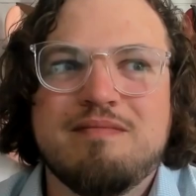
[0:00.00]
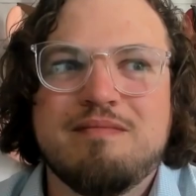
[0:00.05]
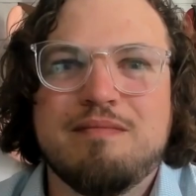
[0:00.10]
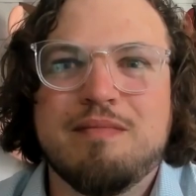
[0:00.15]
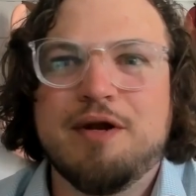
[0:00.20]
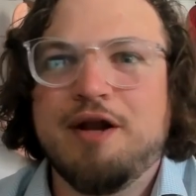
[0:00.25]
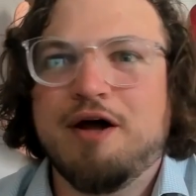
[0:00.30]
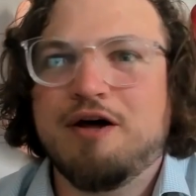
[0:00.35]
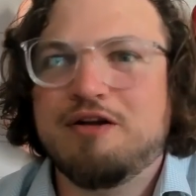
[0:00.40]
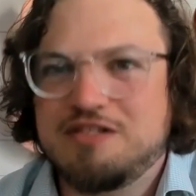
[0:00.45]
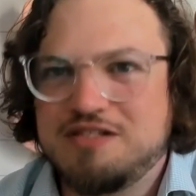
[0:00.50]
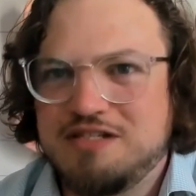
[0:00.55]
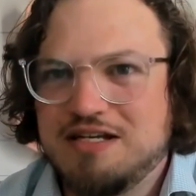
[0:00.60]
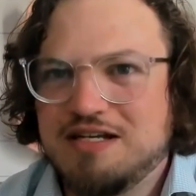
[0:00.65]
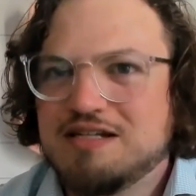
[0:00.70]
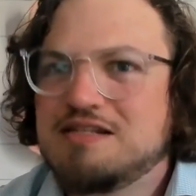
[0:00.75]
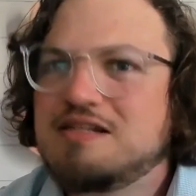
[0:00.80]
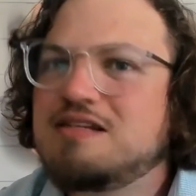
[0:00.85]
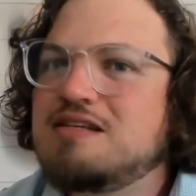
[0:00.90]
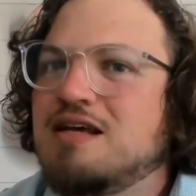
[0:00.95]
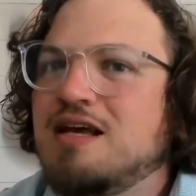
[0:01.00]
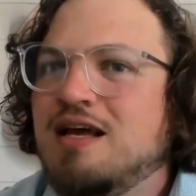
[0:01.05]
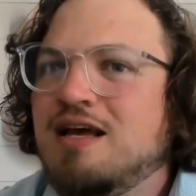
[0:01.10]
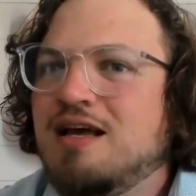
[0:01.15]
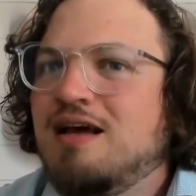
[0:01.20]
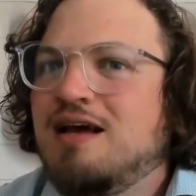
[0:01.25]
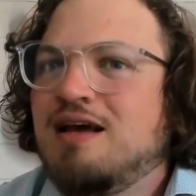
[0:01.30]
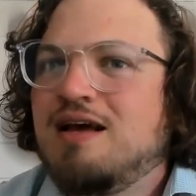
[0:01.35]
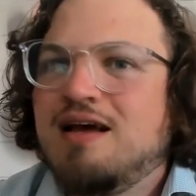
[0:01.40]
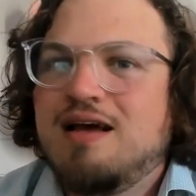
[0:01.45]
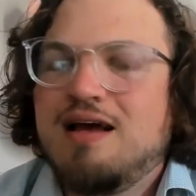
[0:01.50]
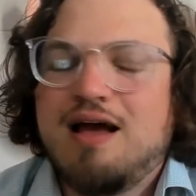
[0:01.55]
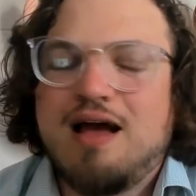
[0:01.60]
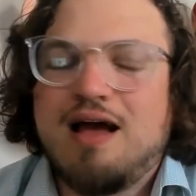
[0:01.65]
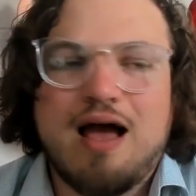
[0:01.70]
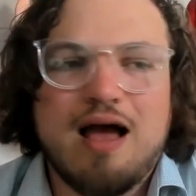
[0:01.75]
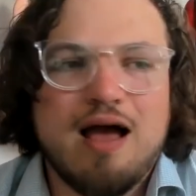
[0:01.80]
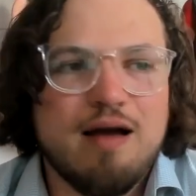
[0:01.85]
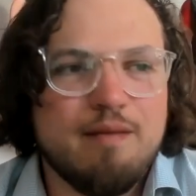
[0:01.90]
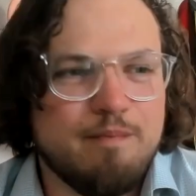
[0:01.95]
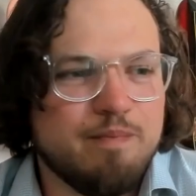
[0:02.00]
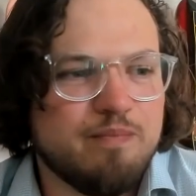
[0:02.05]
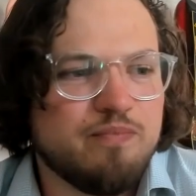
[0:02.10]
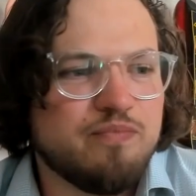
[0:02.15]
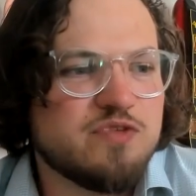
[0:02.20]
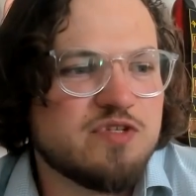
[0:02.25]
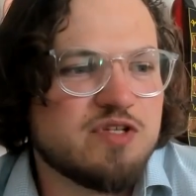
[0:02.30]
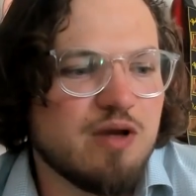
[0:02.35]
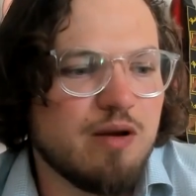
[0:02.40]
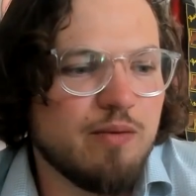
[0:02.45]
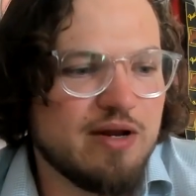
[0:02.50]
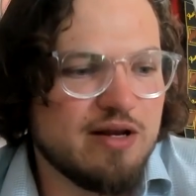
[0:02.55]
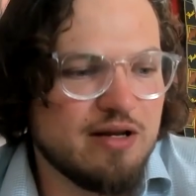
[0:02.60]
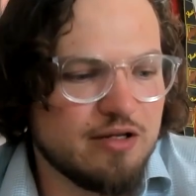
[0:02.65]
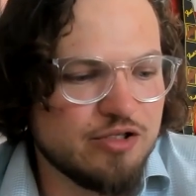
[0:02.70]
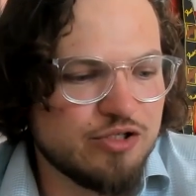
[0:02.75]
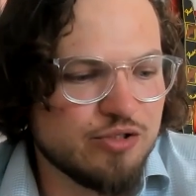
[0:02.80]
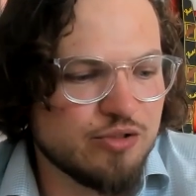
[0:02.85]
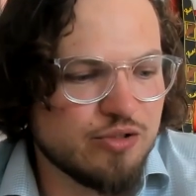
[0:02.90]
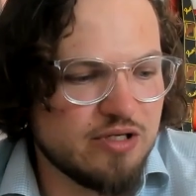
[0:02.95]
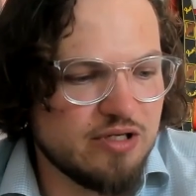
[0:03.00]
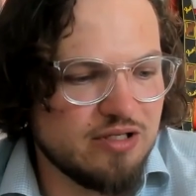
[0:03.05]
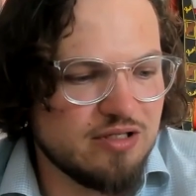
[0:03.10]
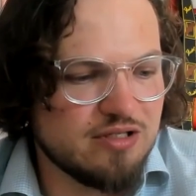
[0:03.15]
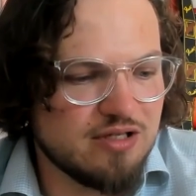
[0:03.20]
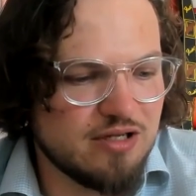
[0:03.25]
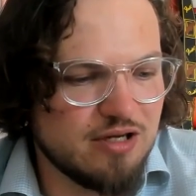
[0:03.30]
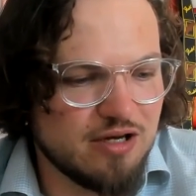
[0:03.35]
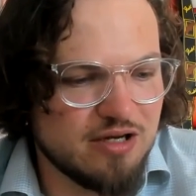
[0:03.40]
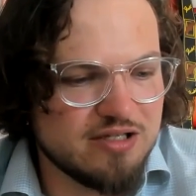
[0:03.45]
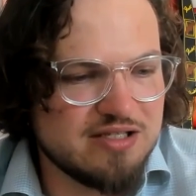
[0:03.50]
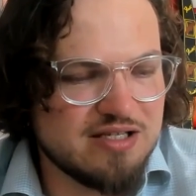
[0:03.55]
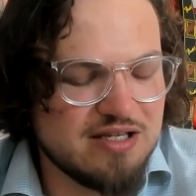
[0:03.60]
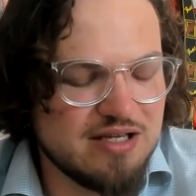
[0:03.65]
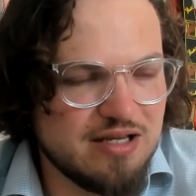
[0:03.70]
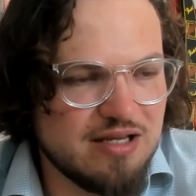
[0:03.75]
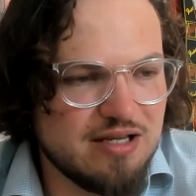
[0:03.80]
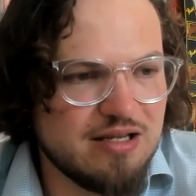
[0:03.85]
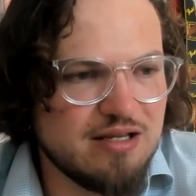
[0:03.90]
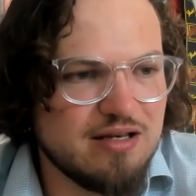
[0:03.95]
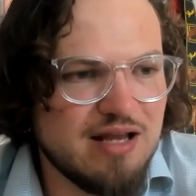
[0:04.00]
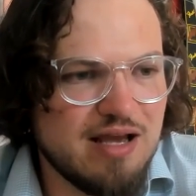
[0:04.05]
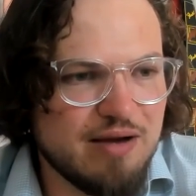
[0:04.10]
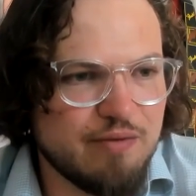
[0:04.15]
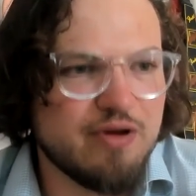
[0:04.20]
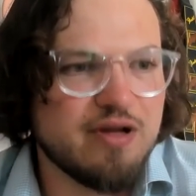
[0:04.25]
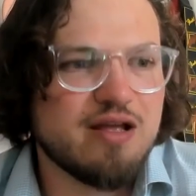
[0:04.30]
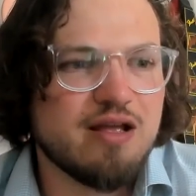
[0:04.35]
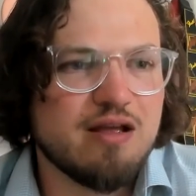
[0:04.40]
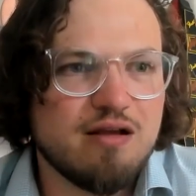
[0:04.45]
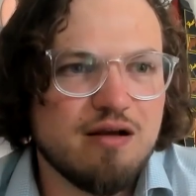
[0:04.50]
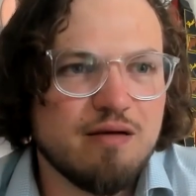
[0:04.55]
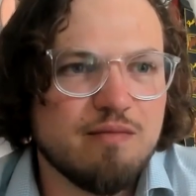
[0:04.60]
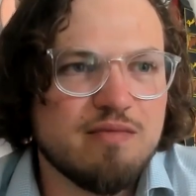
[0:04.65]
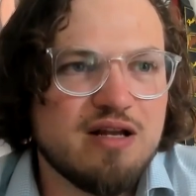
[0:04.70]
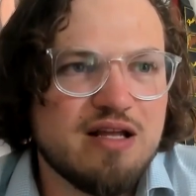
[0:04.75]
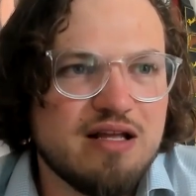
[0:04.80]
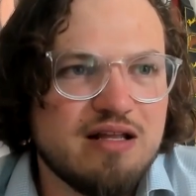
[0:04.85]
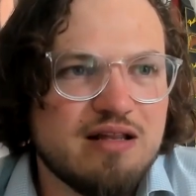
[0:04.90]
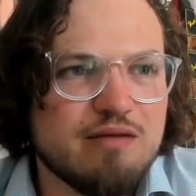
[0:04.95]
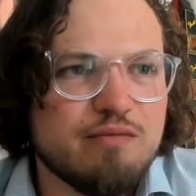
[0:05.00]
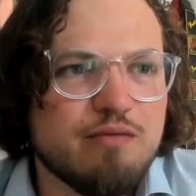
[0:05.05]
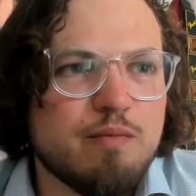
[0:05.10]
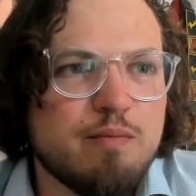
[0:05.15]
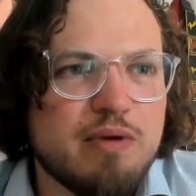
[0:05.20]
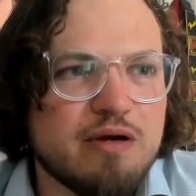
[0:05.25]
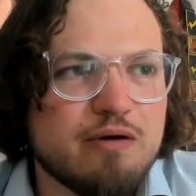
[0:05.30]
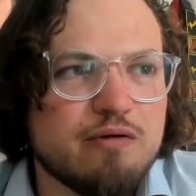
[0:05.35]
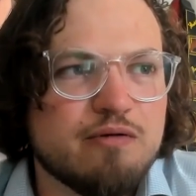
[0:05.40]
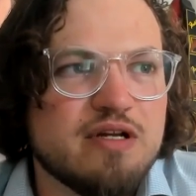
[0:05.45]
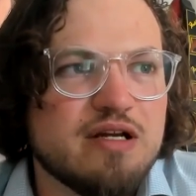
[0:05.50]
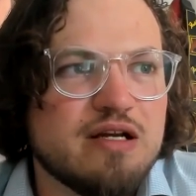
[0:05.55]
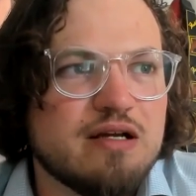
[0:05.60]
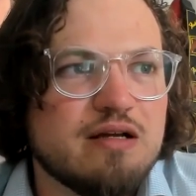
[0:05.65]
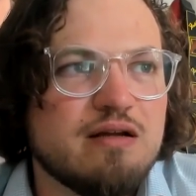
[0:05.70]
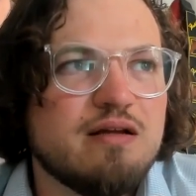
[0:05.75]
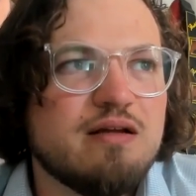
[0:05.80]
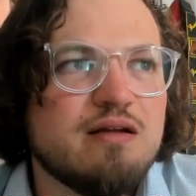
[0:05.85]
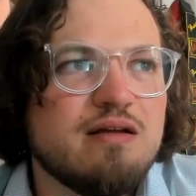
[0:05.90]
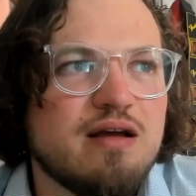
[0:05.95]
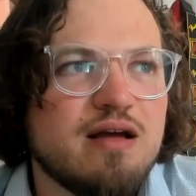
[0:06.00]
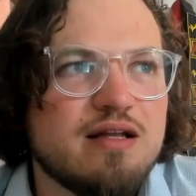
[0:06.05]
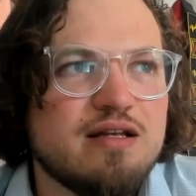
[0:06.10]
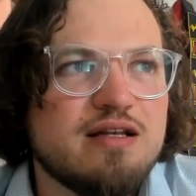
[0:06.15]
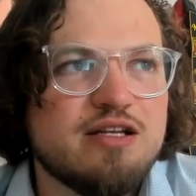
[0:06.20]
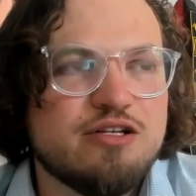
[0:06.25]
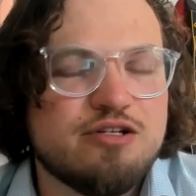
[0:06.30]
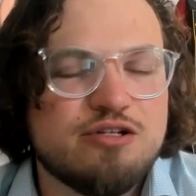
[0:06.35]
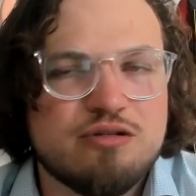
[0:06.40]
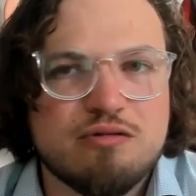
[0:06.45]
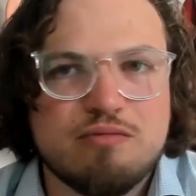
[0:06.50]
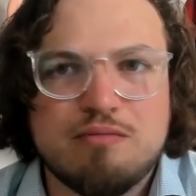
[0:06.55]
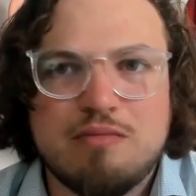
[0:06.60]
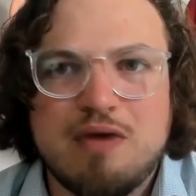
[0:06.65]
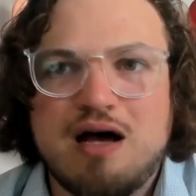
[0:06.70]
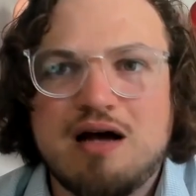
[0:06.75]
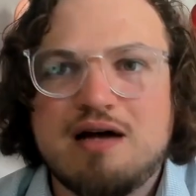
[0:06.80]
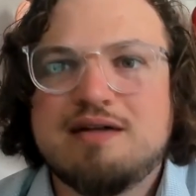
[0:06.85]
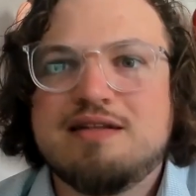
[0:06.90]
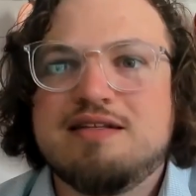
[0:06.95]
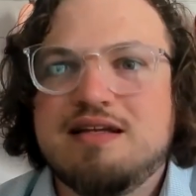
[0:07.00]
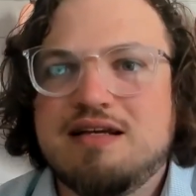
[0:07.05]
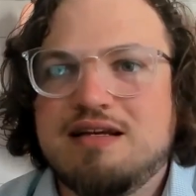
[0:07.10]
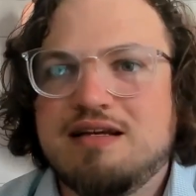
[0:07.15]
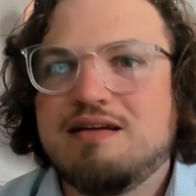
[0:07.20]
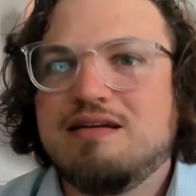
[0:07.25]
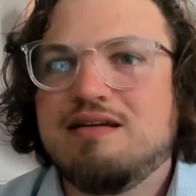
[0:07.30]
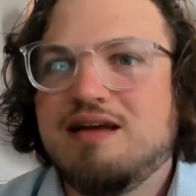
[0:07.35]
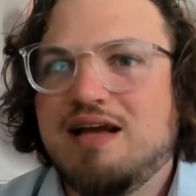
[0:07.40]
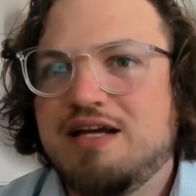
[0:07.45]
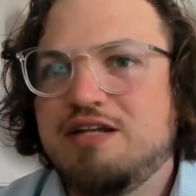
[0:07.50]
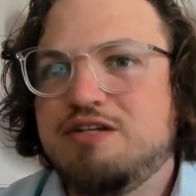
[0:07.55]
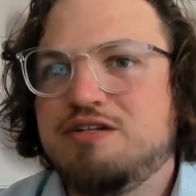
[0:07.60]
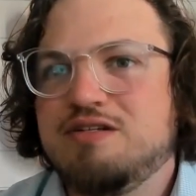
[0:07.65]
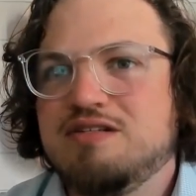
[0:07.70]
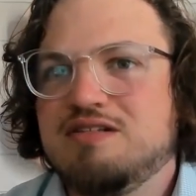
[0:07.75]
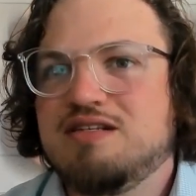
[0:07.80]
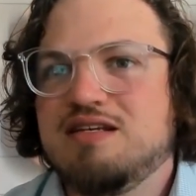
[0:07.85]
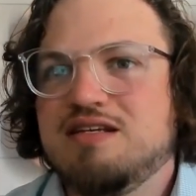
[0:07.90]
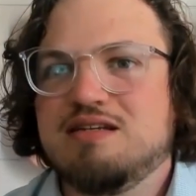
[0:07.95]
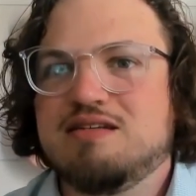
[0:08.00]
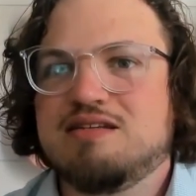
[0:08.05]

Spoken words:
monotonous. So I went and joined an IT networking company that were building a digital marketing agency.